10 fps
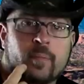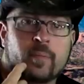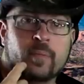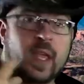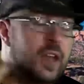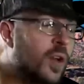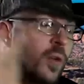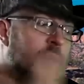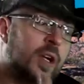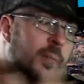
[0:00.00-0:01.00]
They
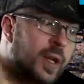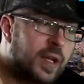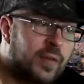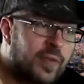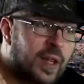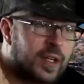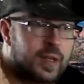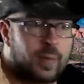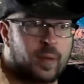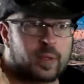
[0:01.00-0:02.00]
know they're committing a
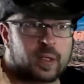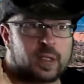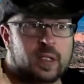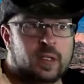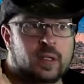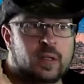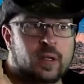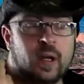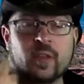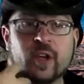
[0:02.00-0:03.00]
felony publicly.
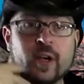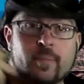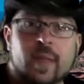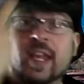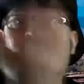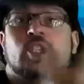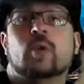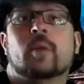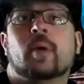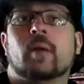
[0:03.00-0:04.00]
They're admitting
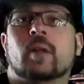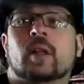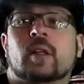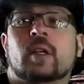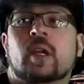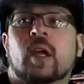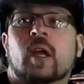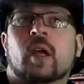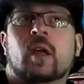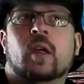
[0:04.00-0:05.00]
to it publicly.
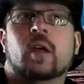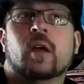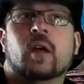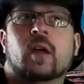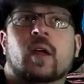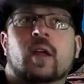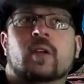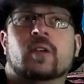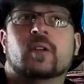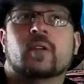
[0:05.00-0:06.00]

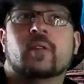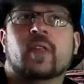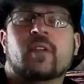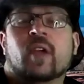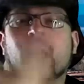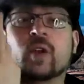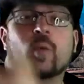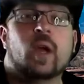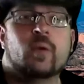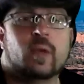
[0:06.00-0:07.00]
And they've gotten
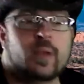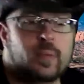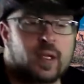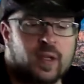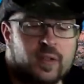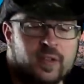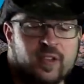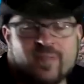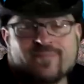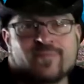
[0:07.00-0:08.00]
away with it
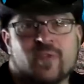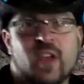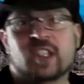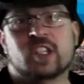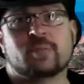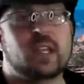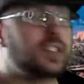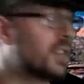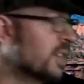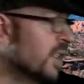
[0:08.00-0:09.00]
because feds just
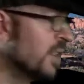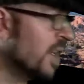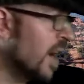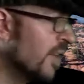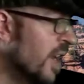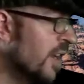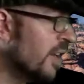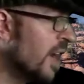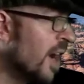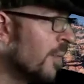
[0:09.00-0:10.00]
basically didn't care. They
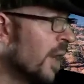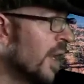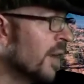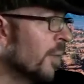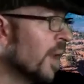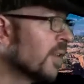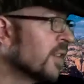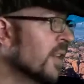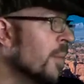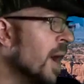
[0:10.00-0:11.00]
didn't care about the
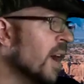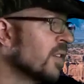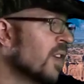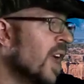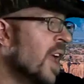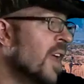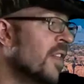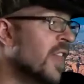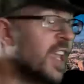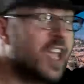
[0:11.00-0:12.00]
anabolics in the past.
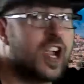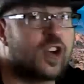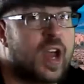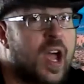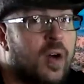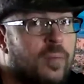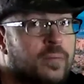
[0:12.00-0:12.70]
They care now.